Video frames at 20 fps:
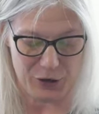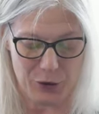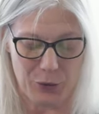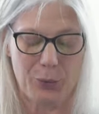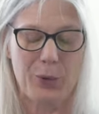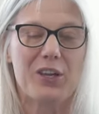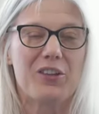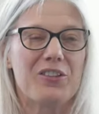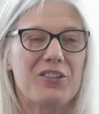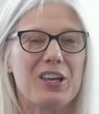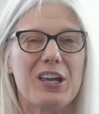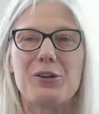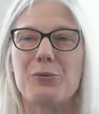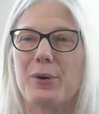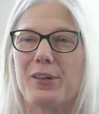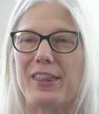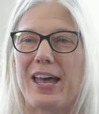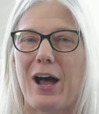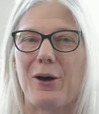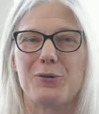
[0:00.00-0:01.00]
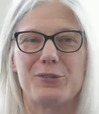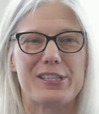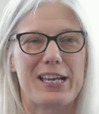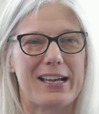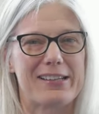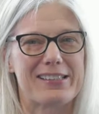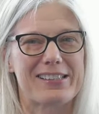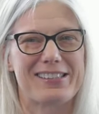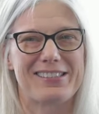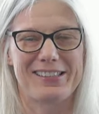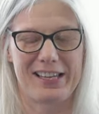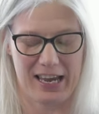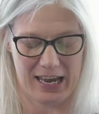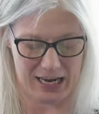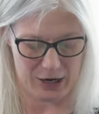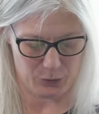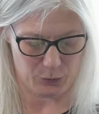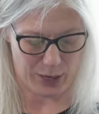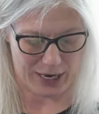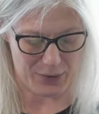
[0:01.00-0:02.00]
with and without desks
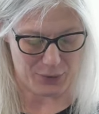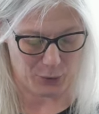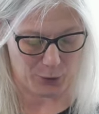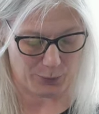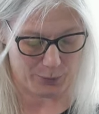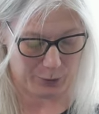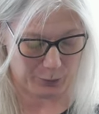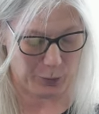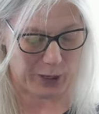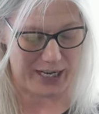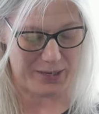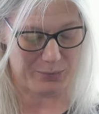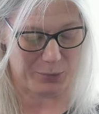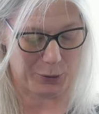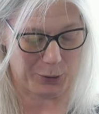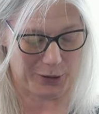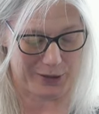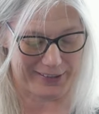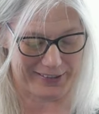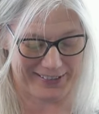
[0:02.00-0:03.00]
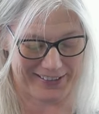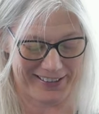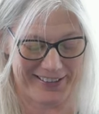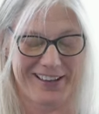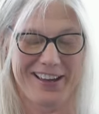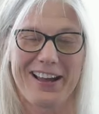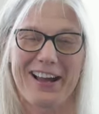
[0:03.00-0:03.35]
and whiteboards.